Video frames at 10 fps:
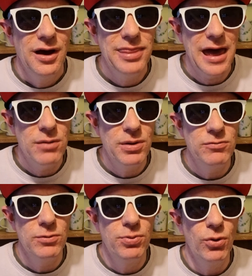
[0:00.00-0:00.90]
and there have
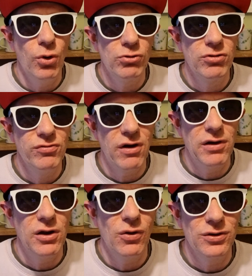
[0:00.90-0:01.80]
been reports of
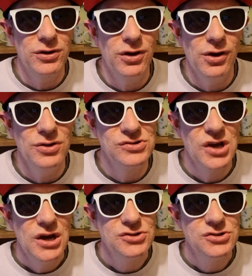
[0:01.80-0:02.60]
very long queues,